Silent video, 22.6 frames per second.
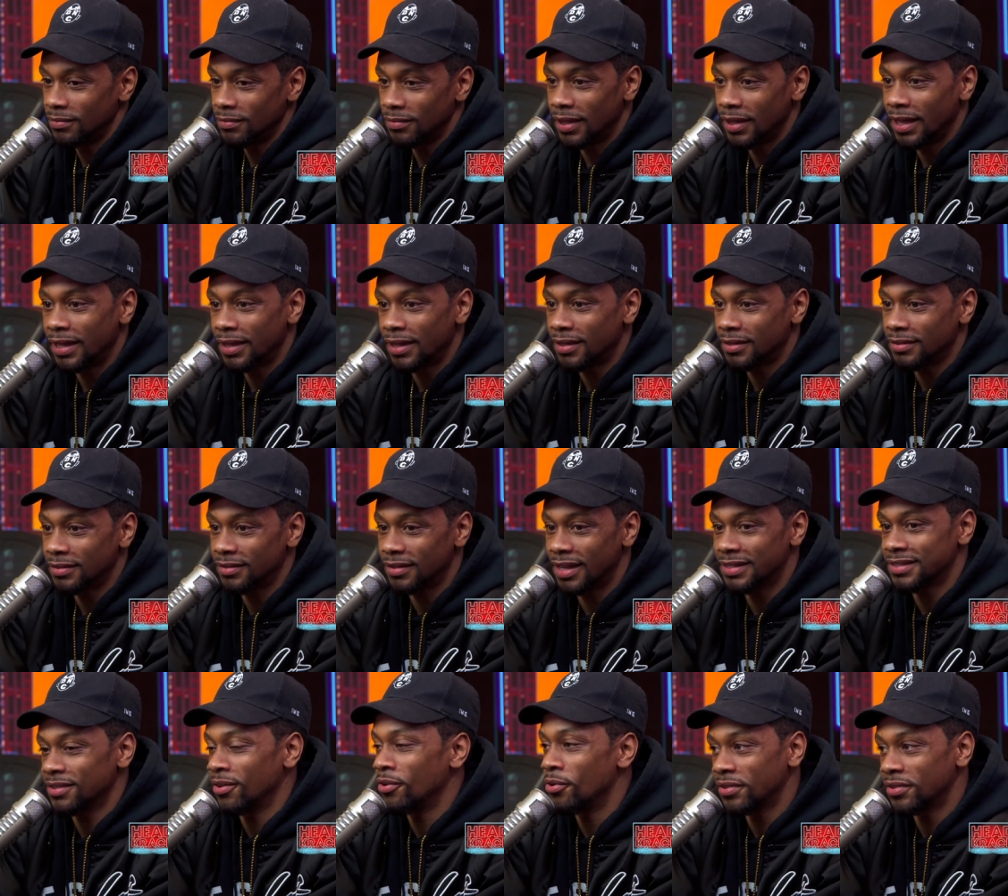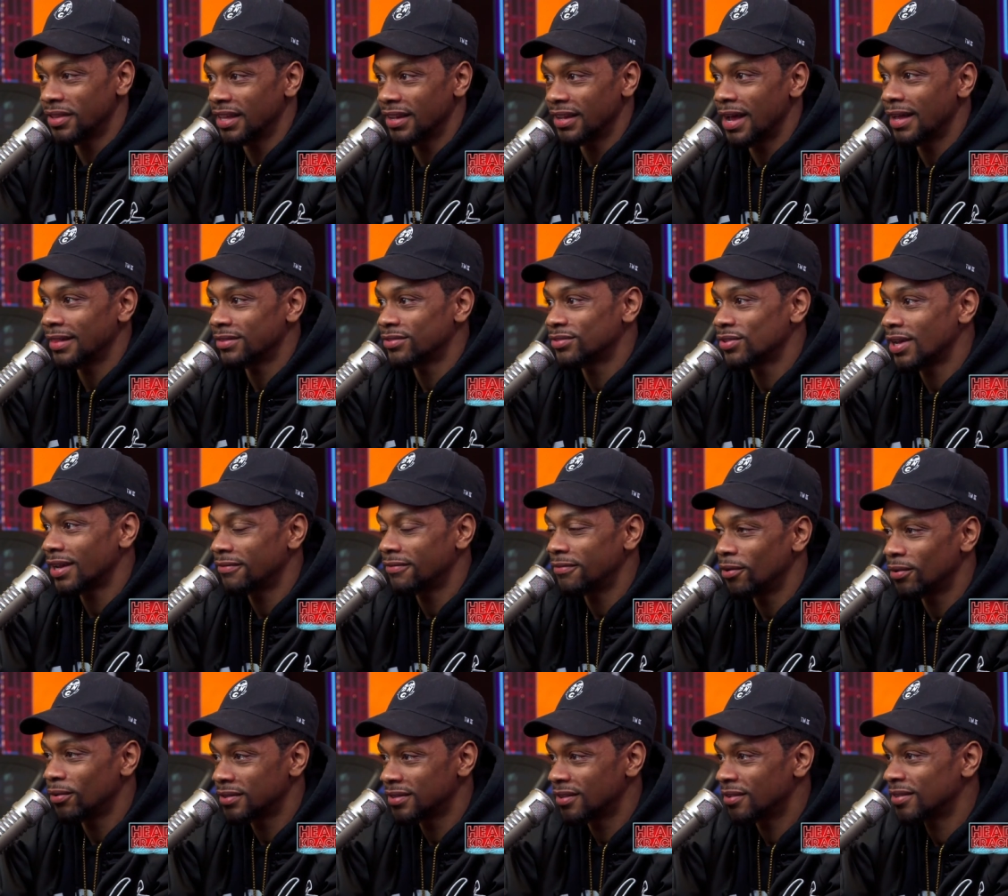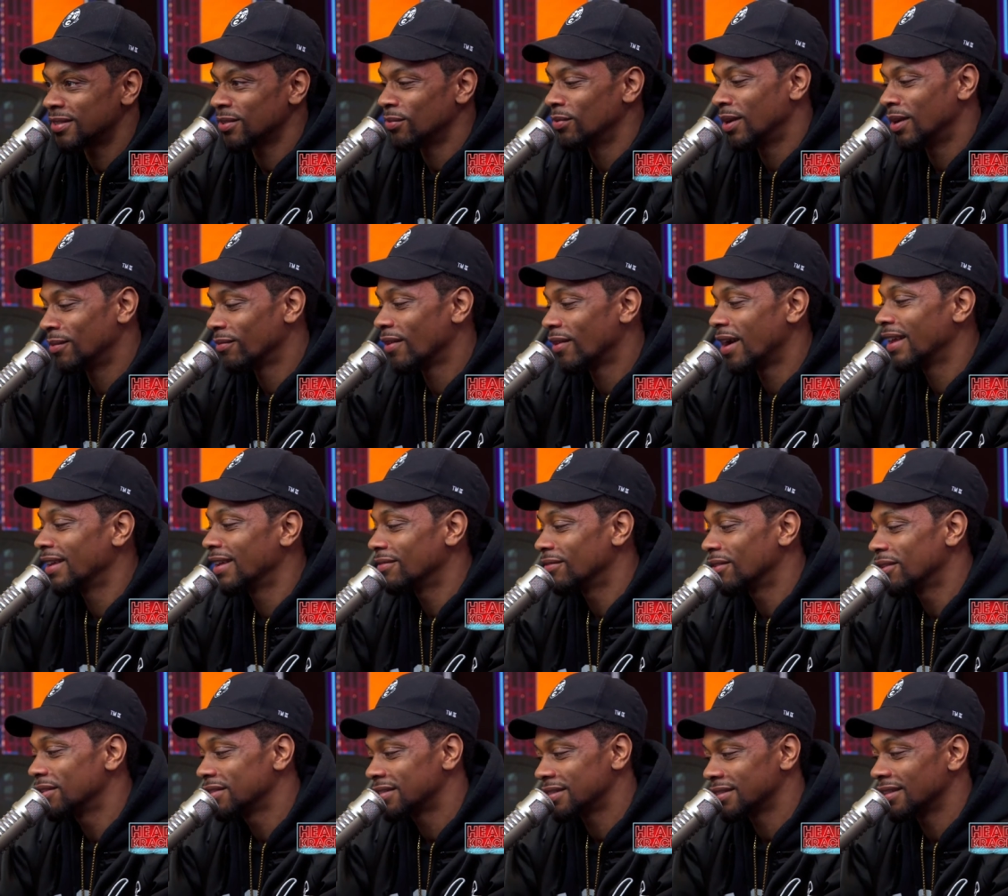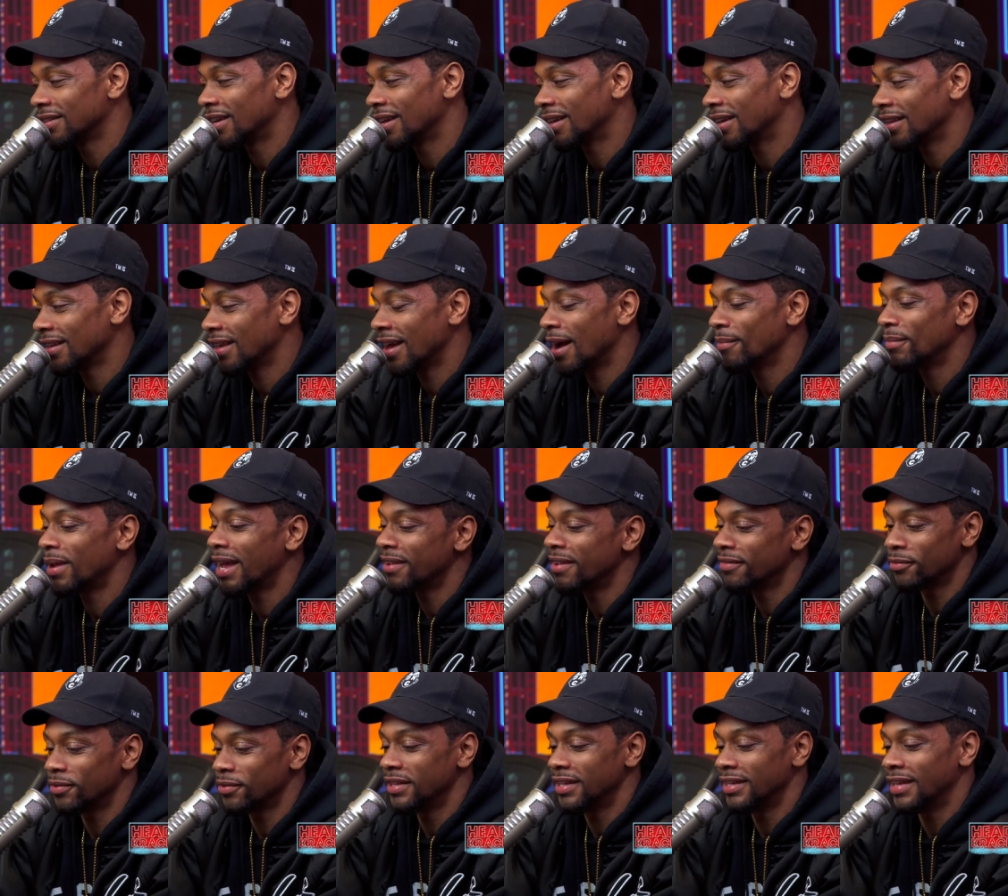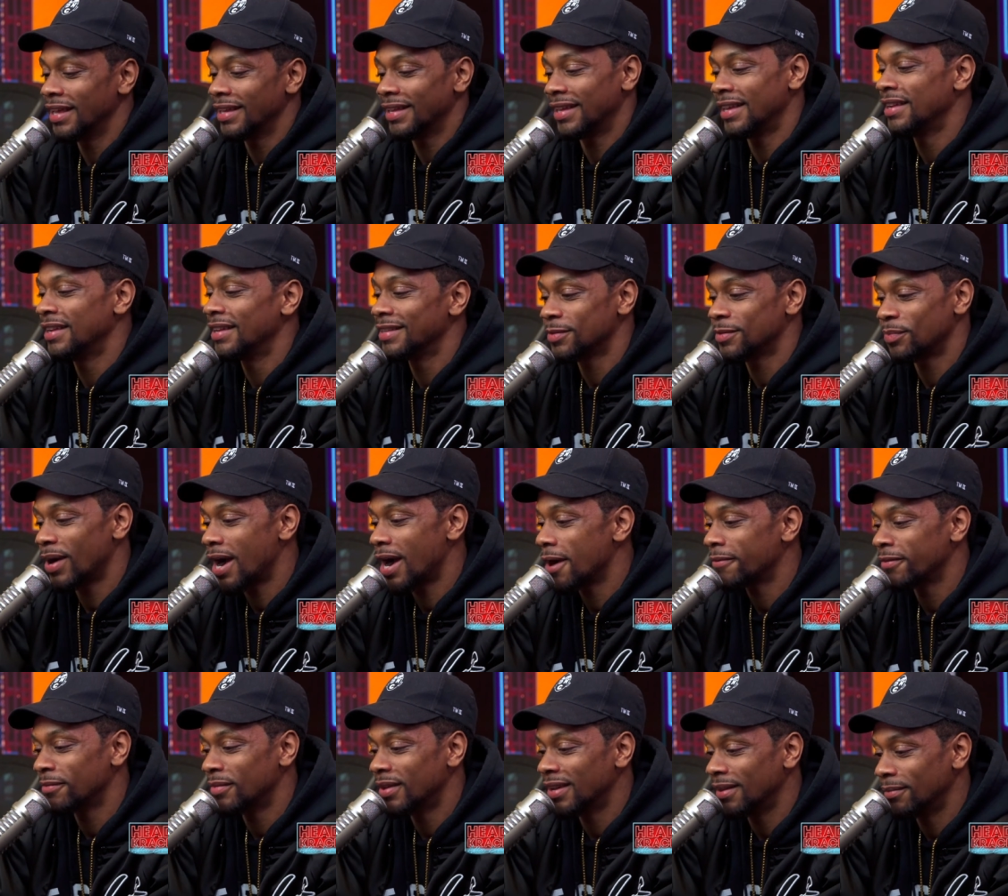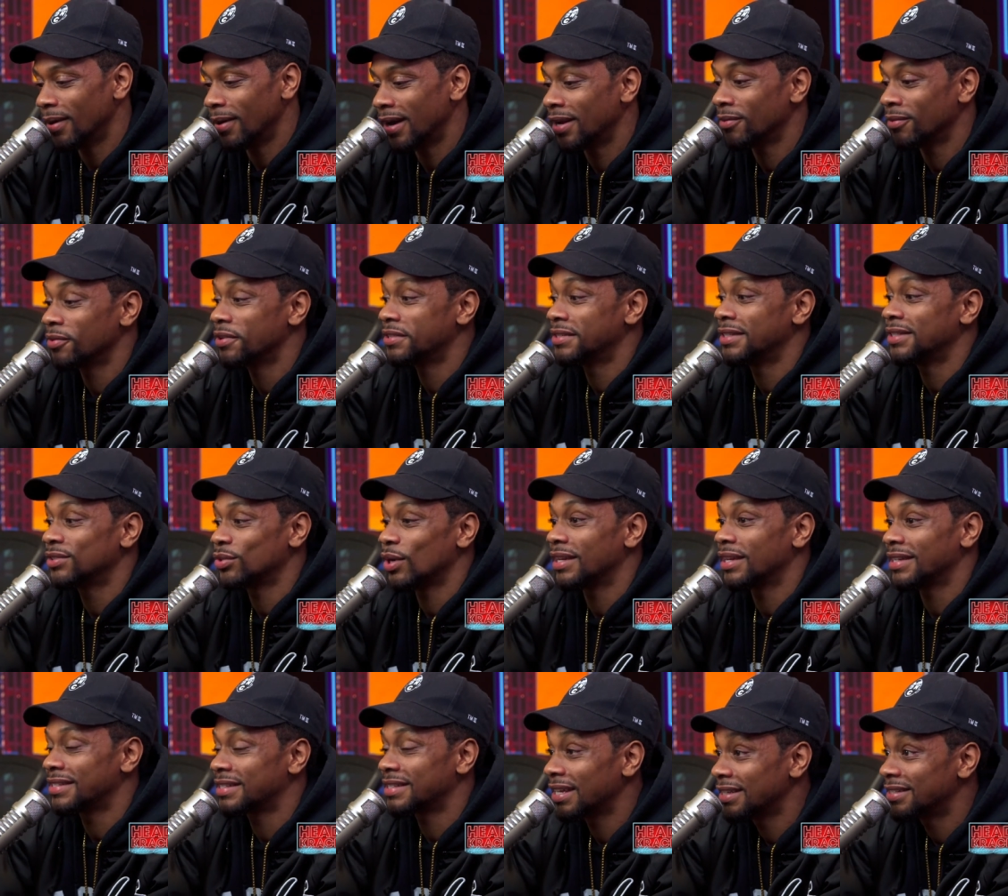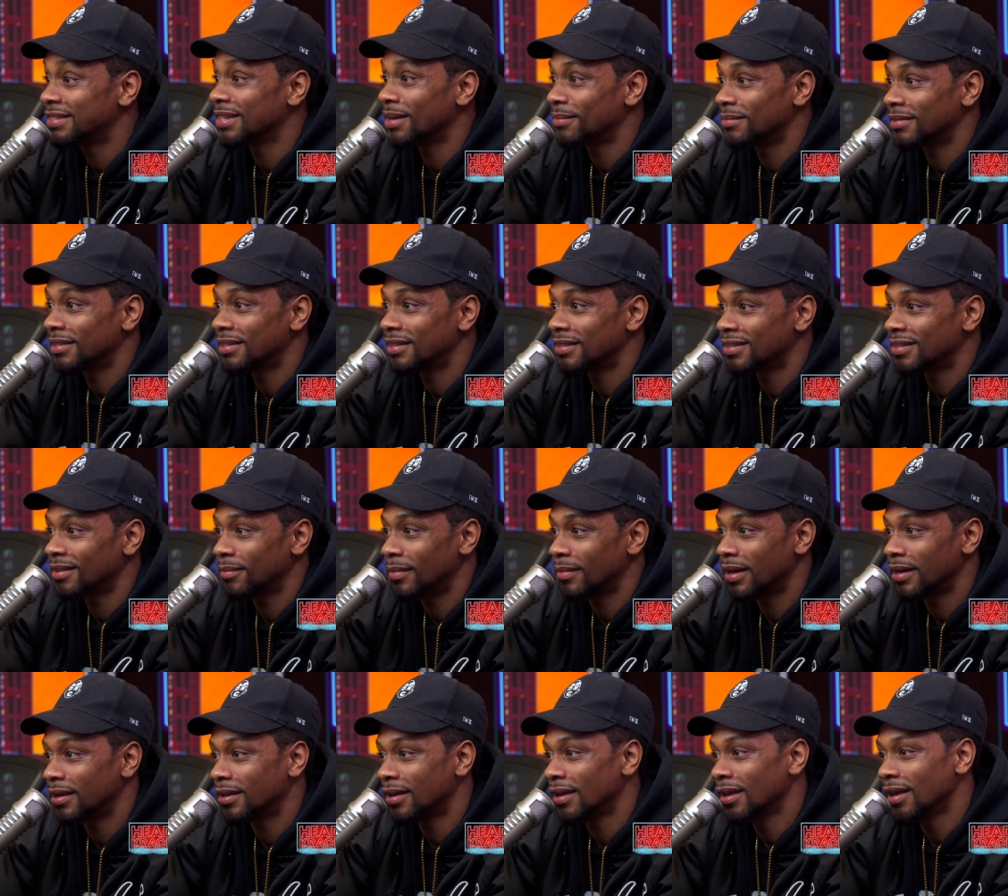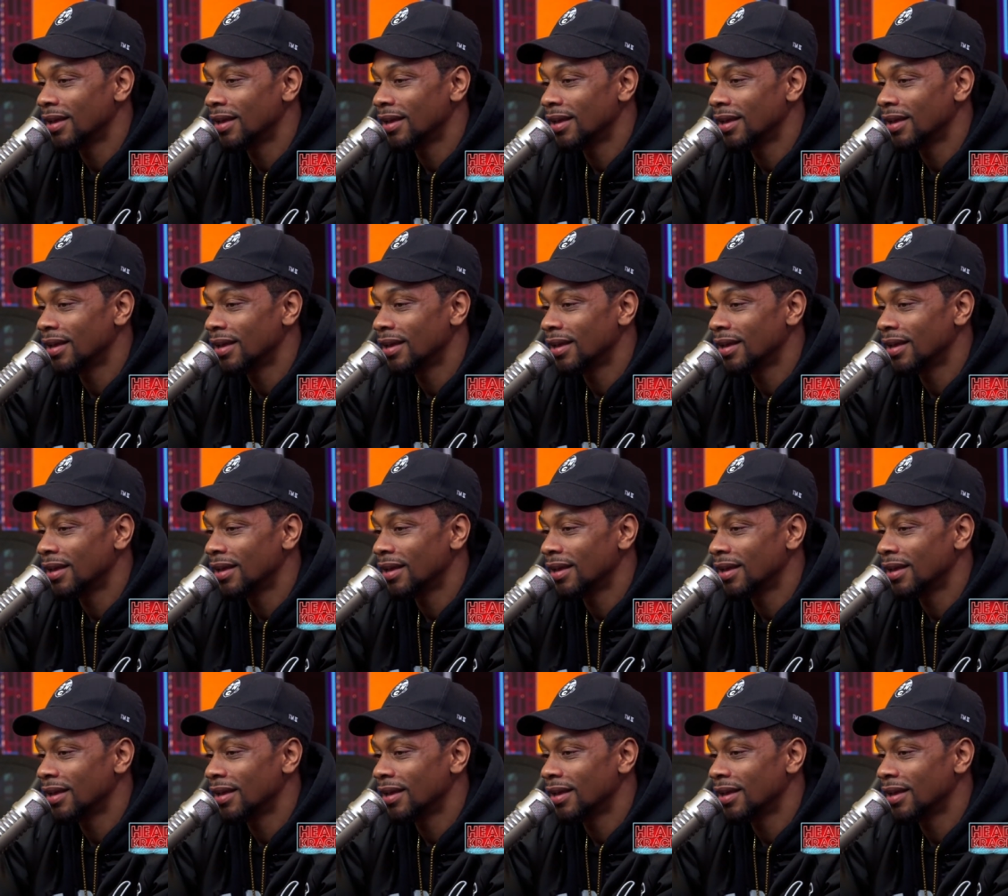like, that's the only thing that I try to focus on. So when I'm writing verses, like, I'm not even really getting inspired from anybody. I'm really just trying to say something to somebody.